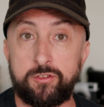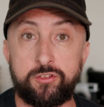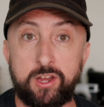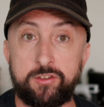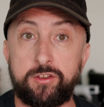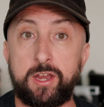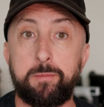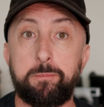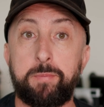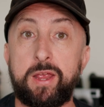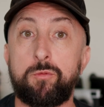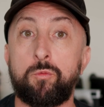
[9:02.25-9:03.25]

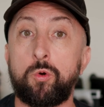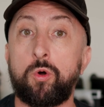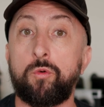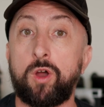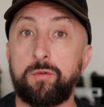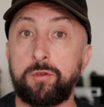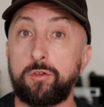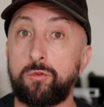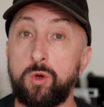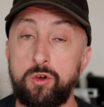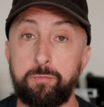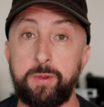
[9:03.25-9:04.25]
16-bit RAW rather than
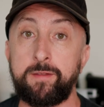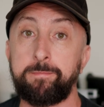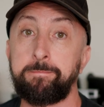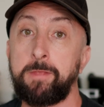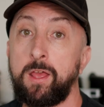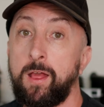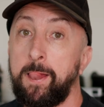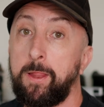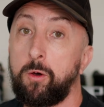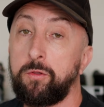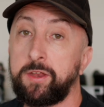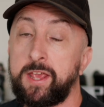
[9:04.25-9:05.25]
12-bit
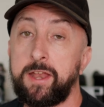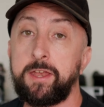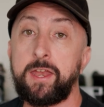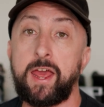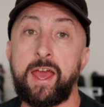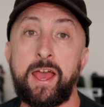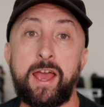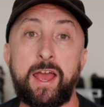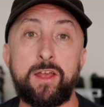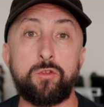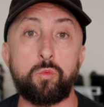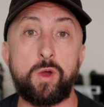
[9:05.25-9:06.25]
on the Canon,
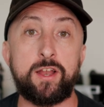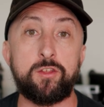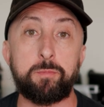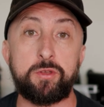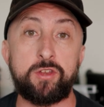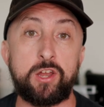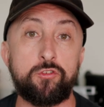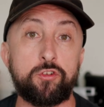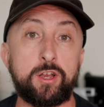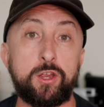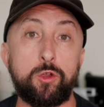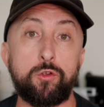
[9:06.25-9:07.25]
as well as
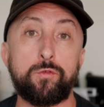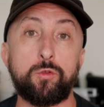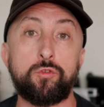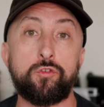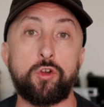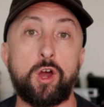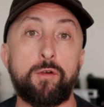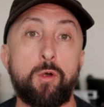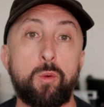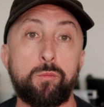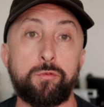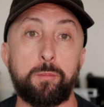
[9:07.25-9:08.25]
potentially useful
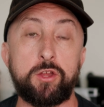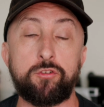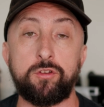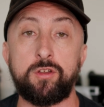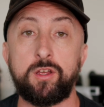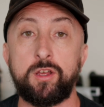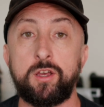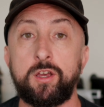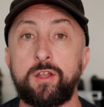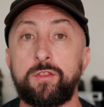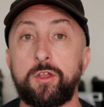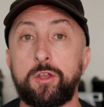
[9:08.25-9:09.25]
gyro information
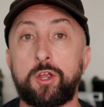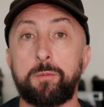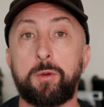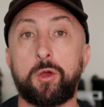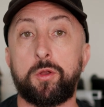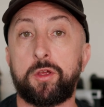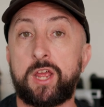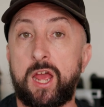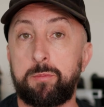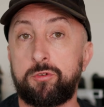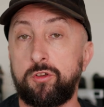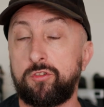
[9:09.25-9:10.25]
that the Komodo
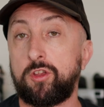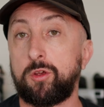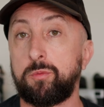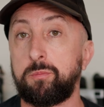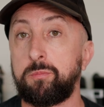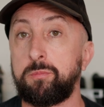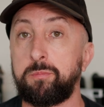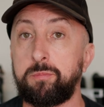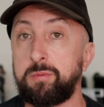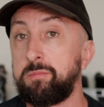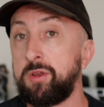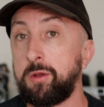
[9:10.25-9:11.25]
captures. So,
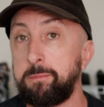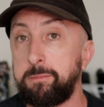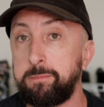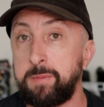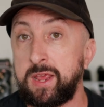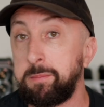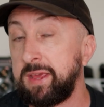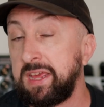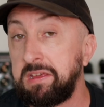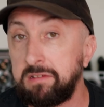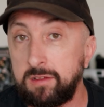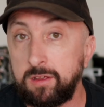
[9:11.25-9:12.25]
you know,
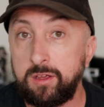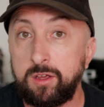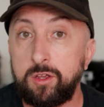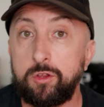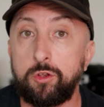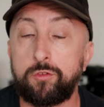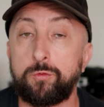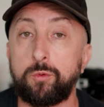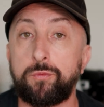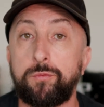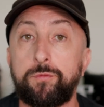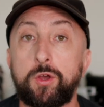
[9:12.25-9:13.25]
maybe useful
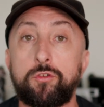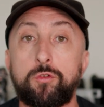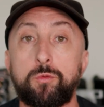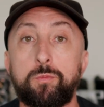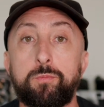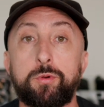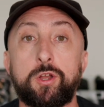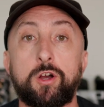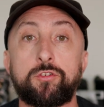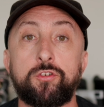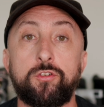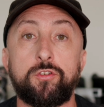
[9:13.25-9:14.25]
for virtual
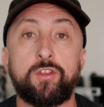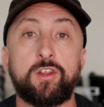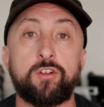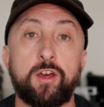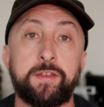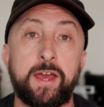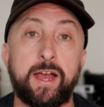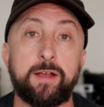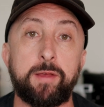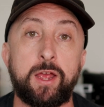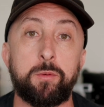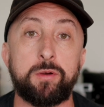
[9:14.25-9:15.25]
productions and things like that.
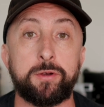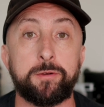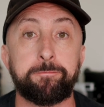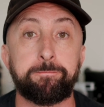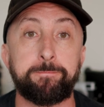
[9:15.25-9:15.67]
However,